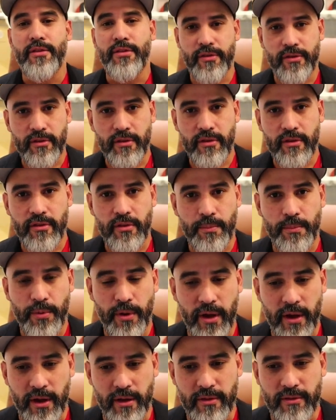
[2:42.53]
This is a
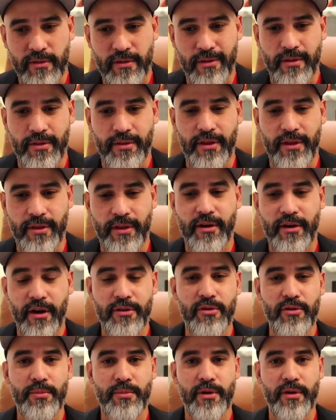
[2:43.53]
surprise. The
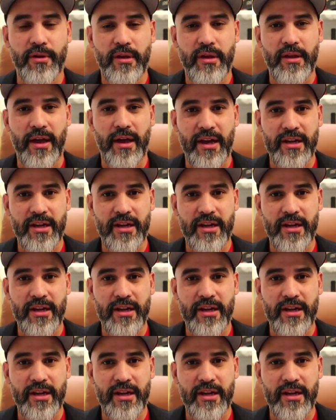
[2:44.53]
condo market